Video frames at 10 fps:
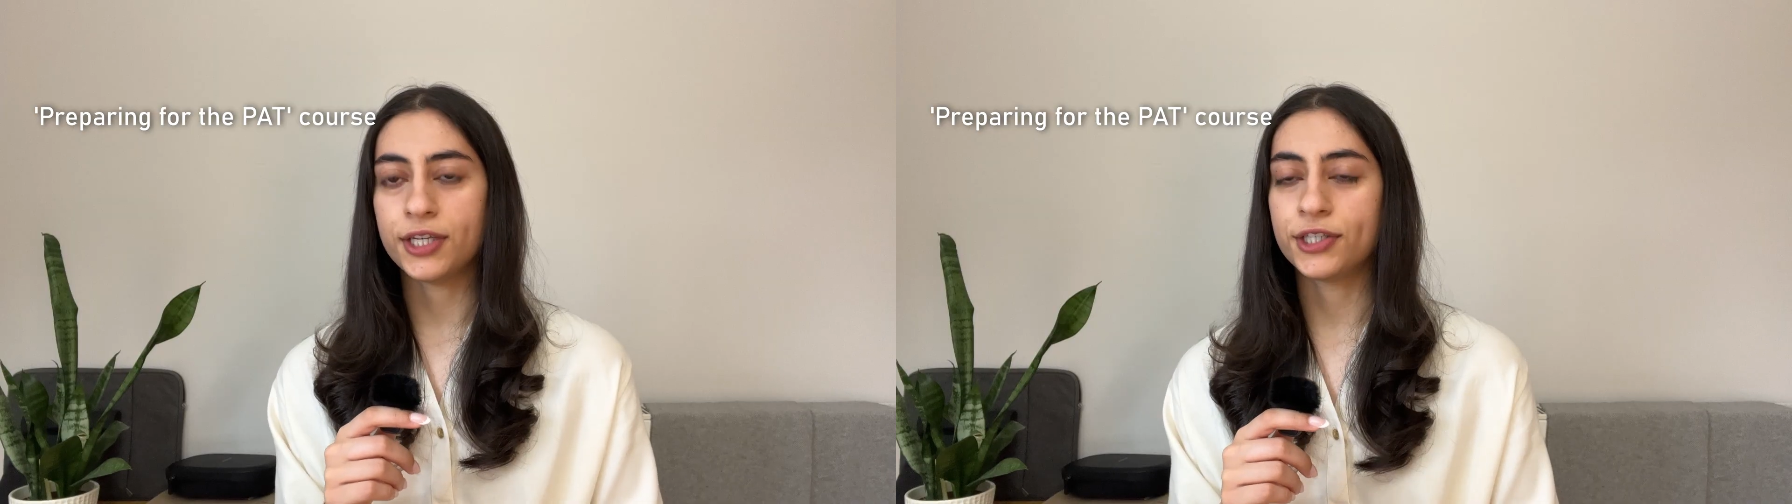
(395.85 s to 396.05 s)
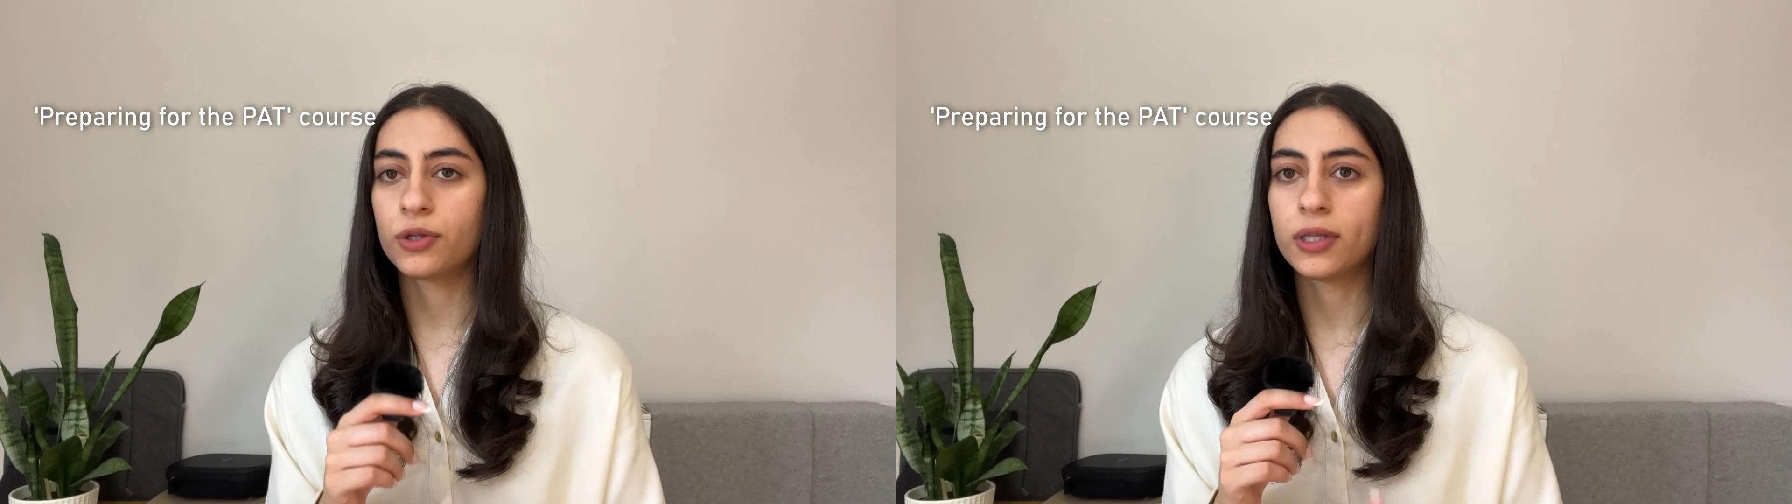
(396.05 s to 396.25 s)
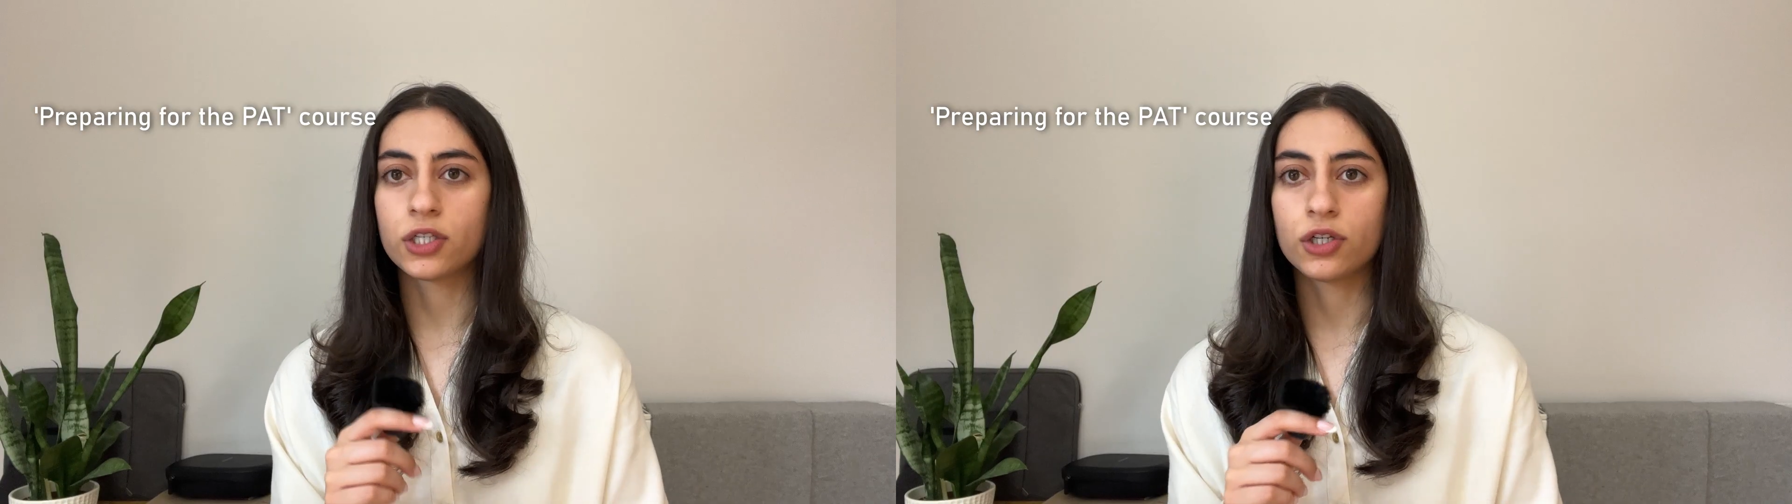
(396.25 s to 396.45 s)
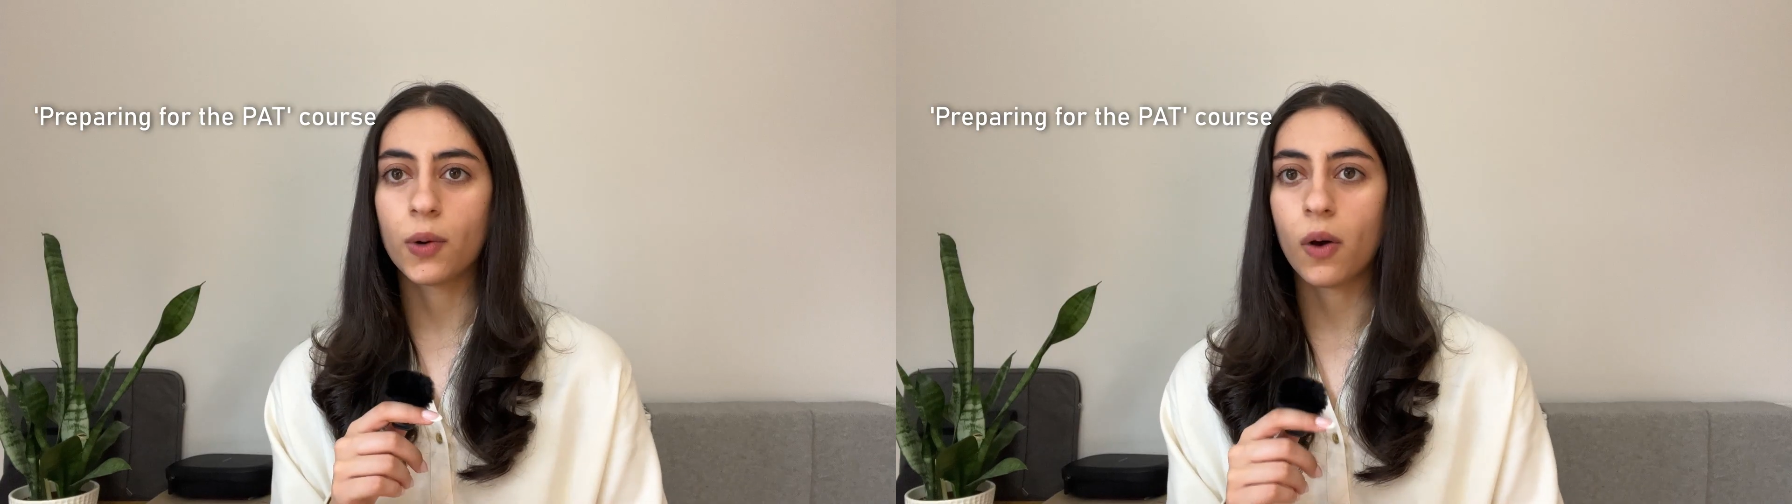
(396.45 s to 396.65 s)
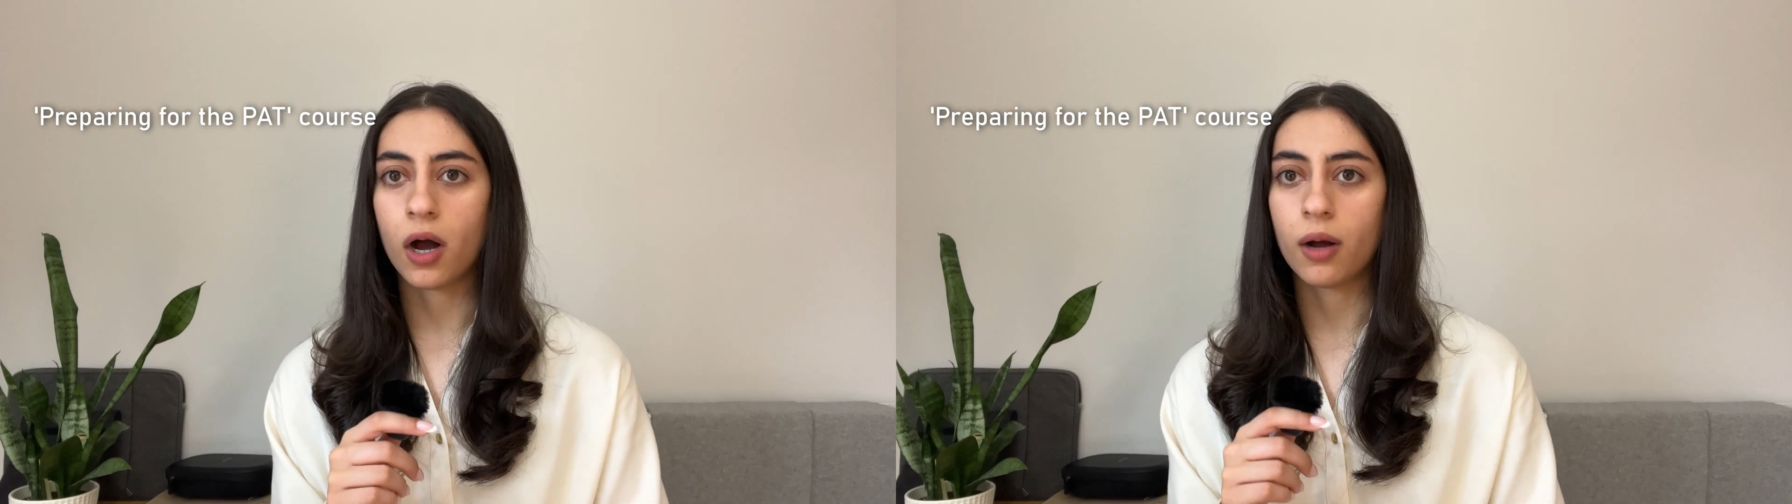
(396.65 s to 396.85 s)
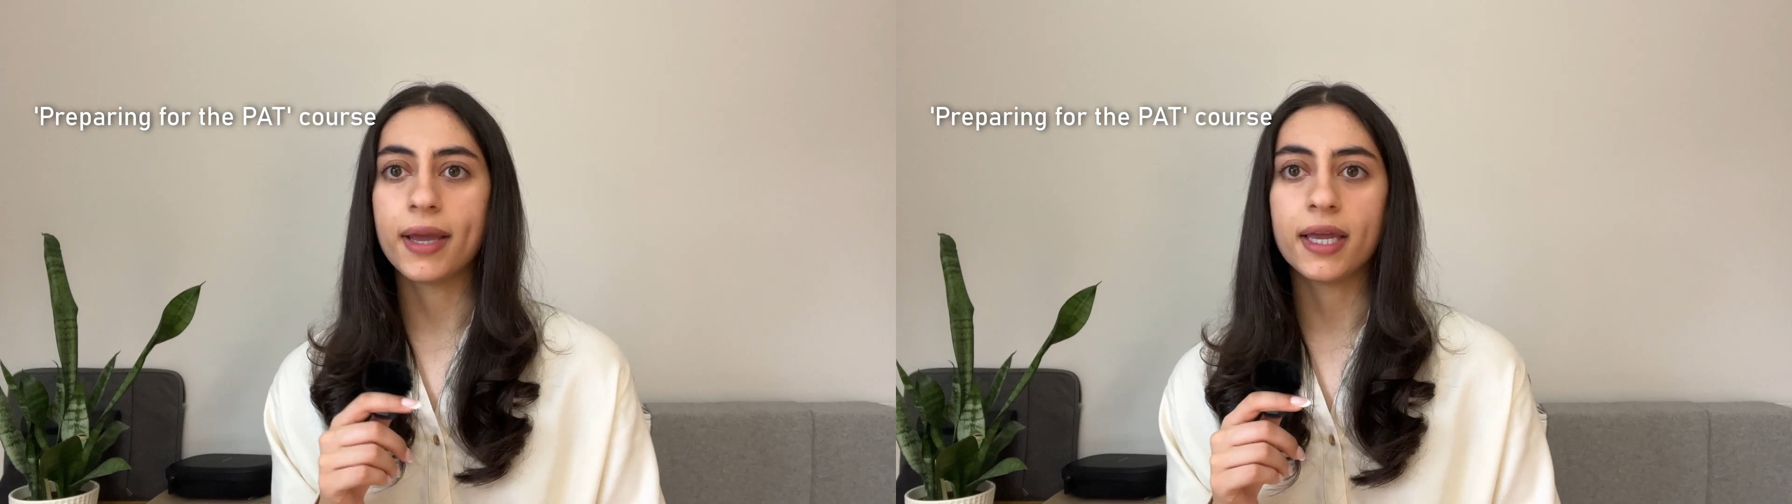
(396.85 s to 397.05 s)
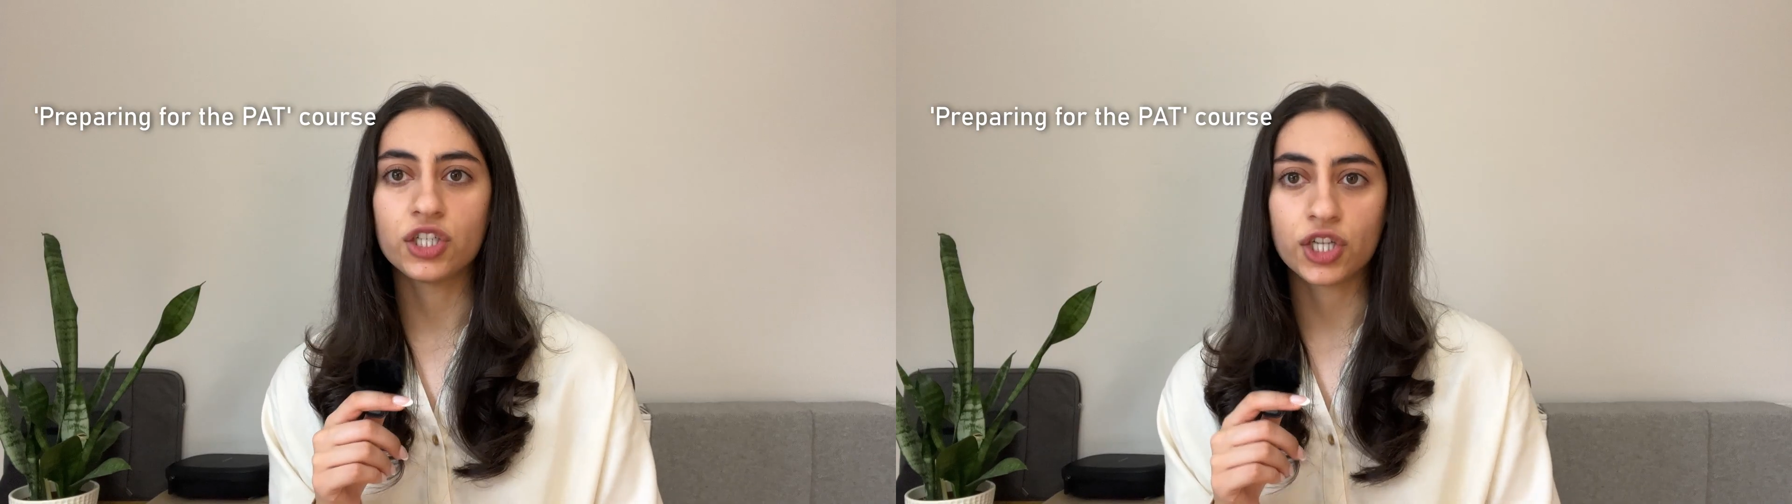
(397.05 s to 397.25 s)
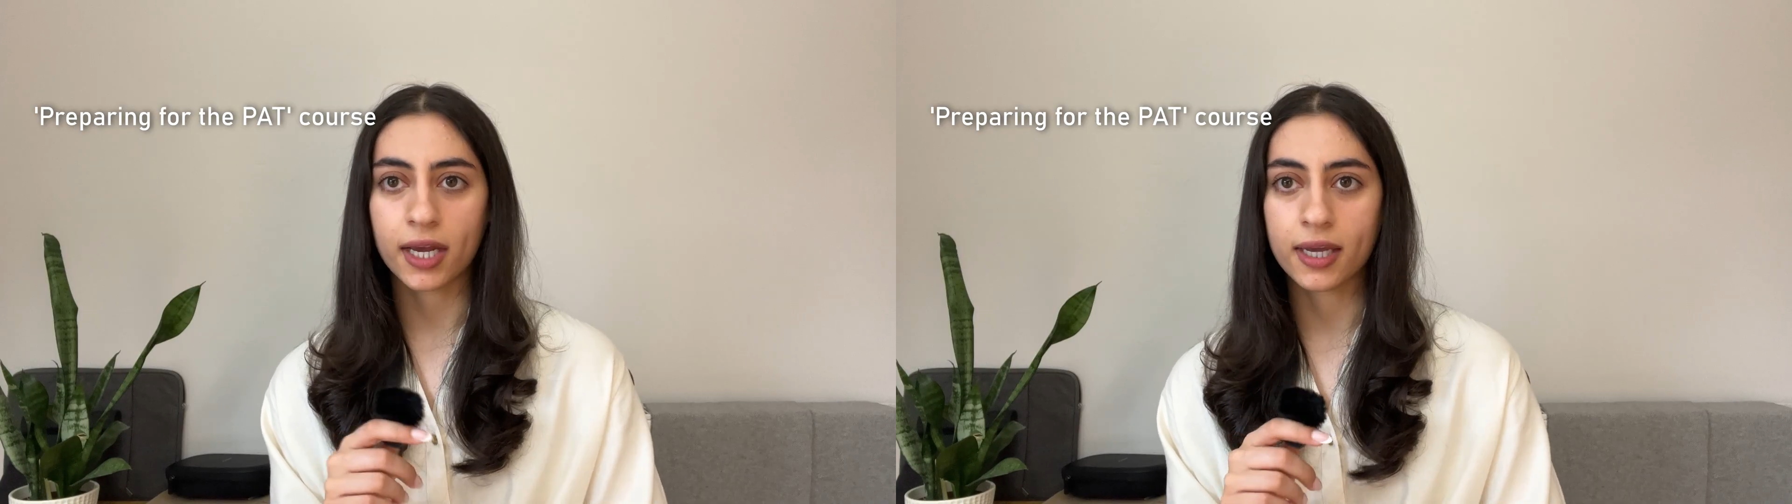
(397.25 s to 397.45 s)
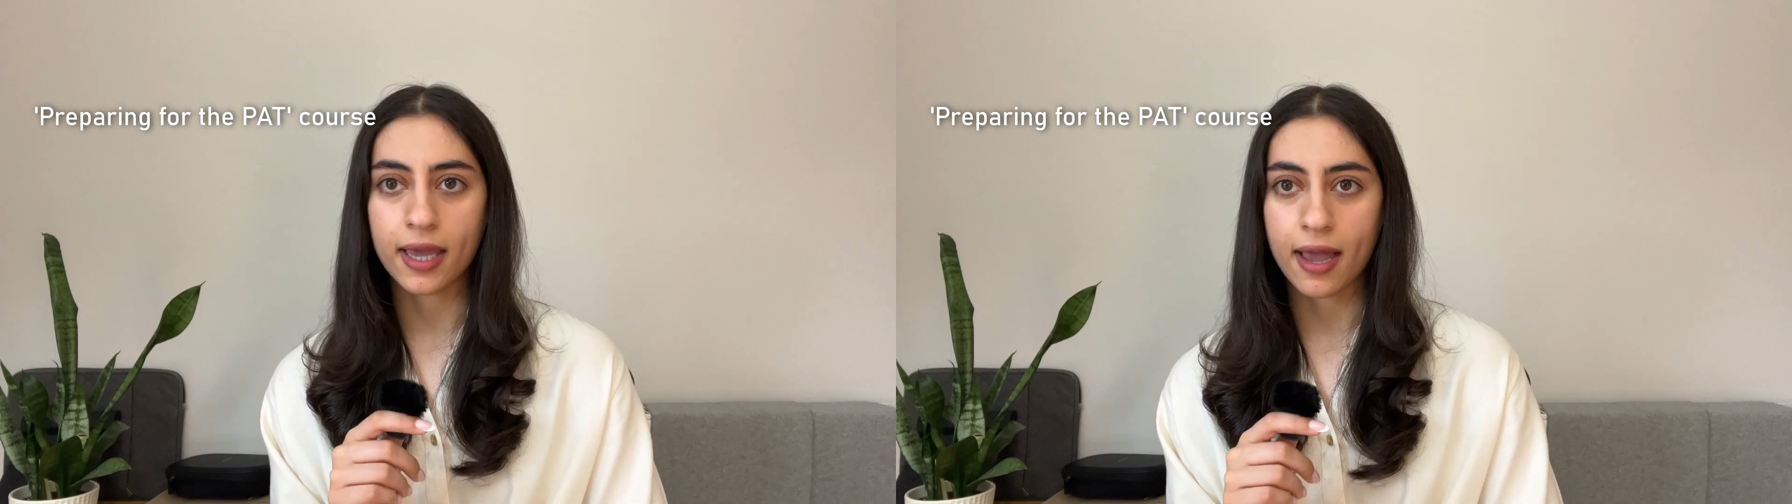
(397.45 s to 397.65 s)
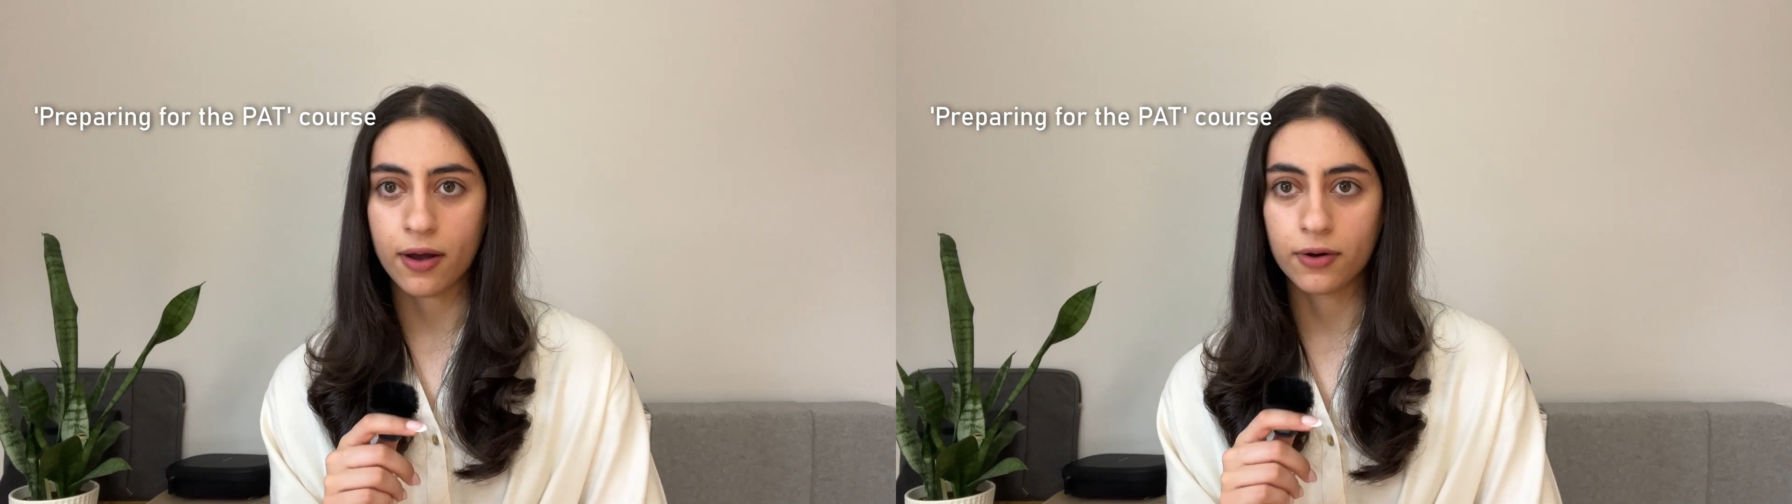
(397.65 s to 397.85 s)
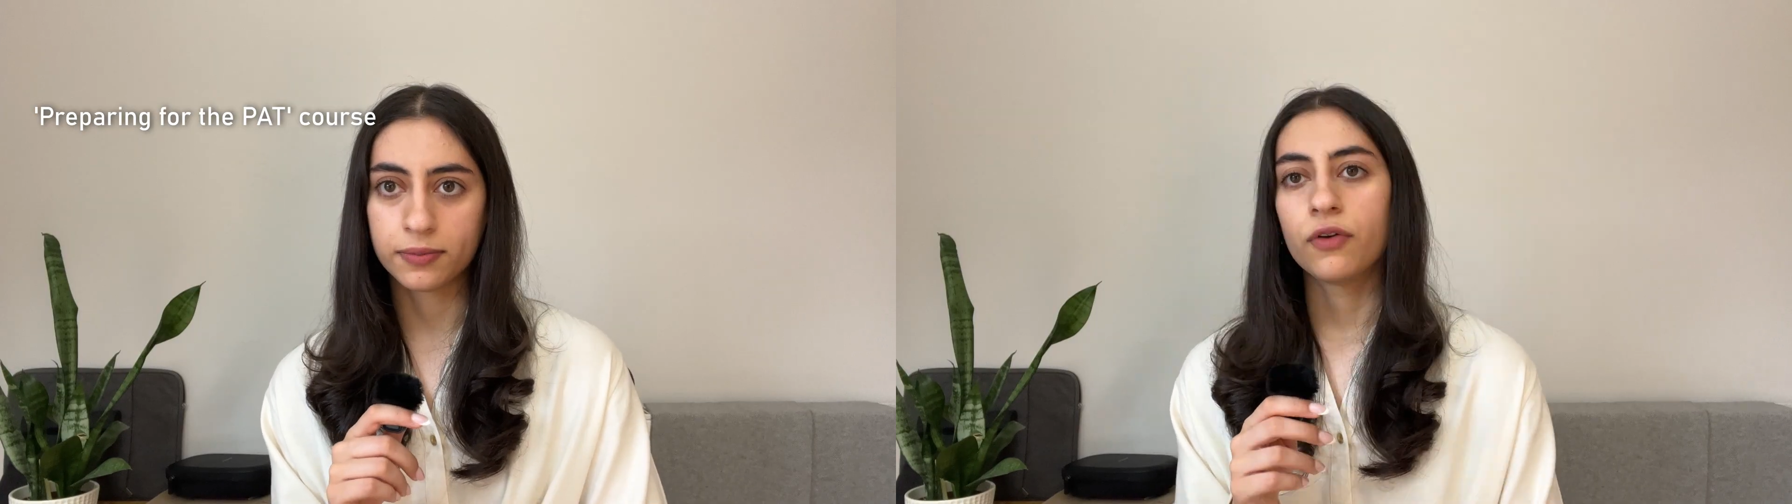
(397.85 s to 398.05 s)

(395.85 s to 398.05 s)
so there's no harm in checking it out.